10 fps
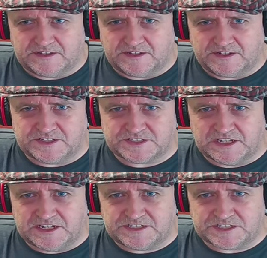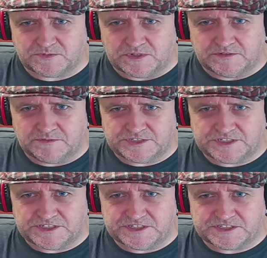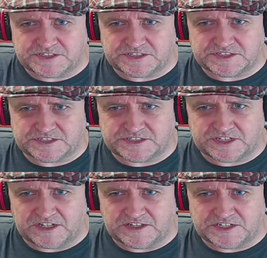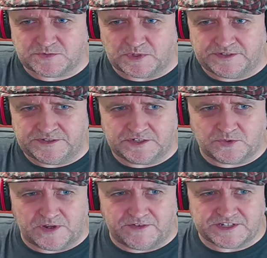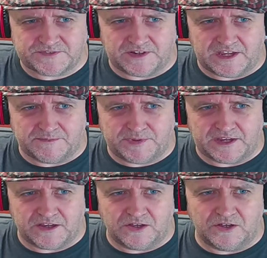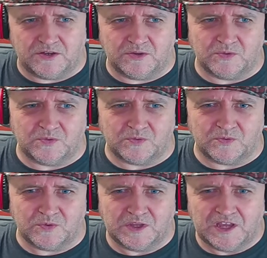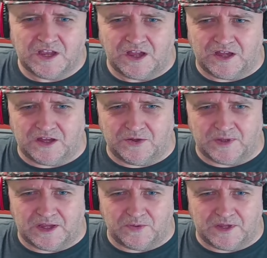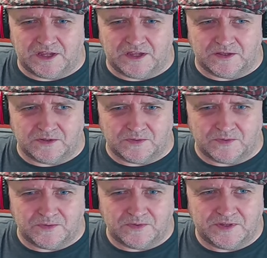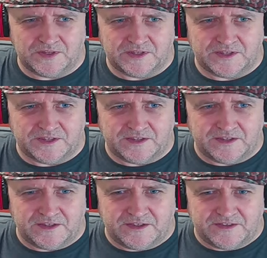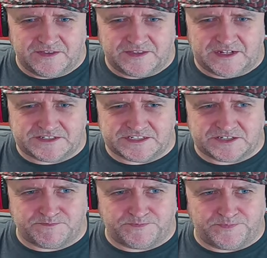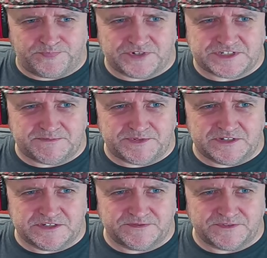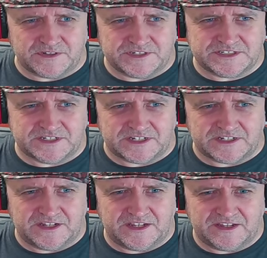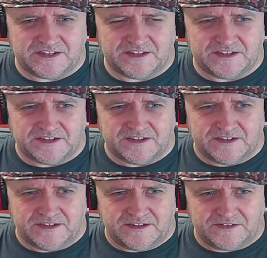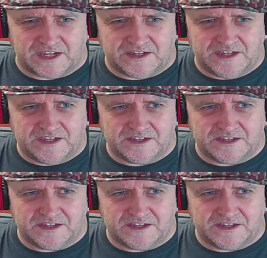And it's the latest one, which is this one. Aquarius flight pack. Oh. Oh, oh, oh. That is pretty beautiful, isn't it? Okay, yeah.